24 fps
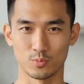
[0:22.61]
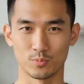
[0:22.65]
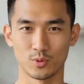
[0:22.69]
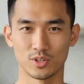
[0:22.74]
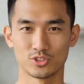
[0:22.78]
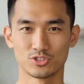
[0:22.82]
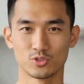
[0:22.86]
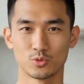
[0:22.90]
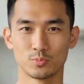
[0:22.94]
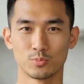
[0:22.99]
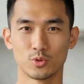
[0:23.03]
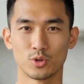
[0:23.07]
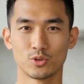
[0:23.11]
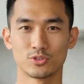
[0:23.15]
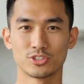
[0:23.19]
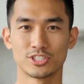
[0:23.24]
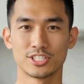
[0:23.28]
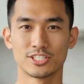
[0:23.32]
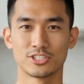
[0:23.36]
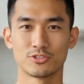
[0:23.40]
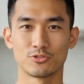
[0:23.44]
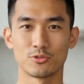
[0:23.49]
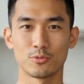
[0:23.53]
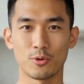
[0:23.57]
muscle
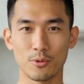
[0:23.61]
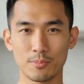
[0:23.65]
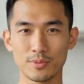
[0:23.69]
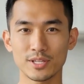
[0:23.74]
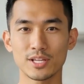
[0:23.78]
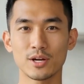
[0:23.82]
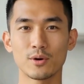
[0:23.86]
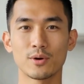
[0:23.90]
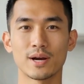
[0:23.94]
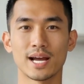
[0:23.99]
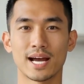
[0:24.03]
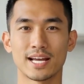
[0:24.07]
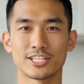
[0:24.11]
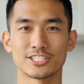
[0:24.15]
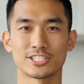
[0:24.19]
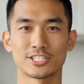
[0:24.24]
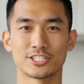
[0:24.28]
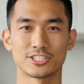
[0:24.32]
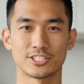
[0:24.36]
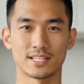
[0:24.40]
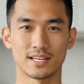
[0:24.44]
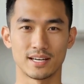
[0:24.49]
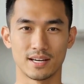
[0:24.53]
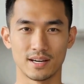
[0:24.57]
proteins from amino
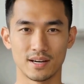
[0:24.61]
acids,